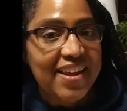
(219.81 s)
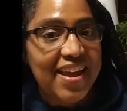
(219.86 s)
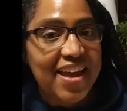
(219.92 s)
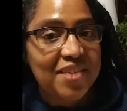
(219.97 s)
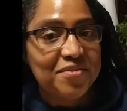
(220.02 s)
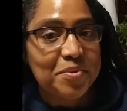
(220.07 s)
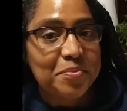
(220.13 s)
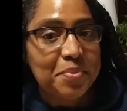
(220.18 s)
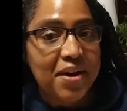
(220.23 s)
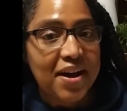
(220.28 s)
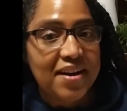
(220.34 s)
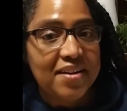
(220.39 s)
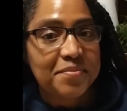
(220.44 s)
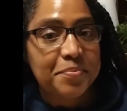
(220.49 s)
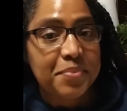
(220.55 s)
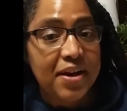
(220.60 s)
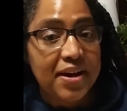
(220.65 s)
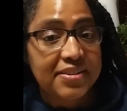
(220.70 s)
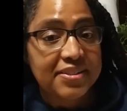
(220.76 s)
have a
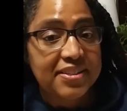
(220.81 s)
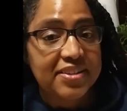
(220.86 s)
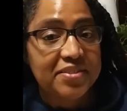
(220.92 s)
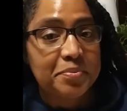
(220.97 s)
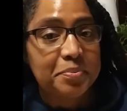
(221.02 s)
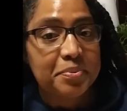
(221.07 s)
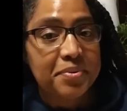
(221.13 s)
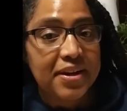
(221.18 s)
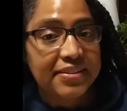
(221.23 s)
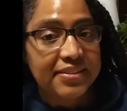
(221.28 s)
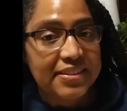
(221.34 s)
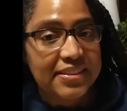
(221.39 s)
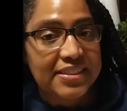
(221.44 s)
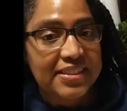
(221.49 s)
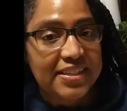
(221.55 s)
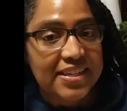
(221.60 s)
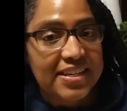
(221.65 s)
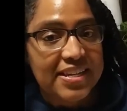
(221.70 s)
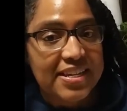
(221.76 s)
positive
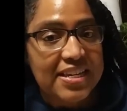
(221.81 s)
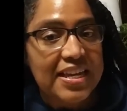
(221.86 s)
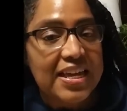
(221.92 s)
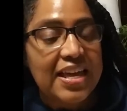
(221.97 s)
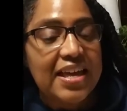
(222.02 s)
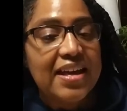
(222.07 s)
pregnancy